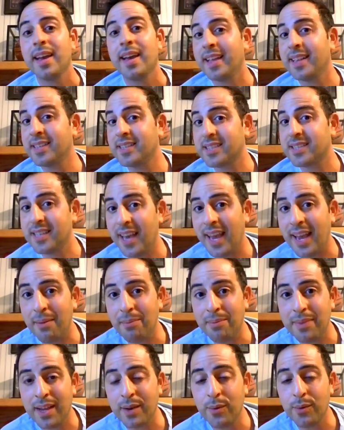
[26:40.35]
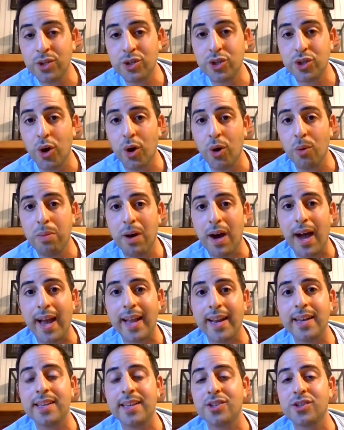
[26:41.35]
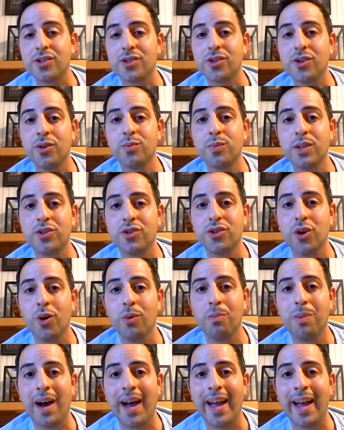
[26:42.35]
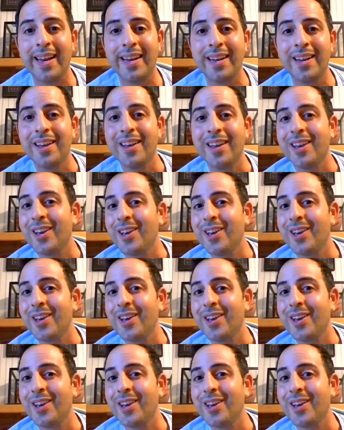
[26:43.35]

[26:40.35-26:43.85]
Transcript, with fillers: And the same thing with Joe Biden. He stood with Joe Biden.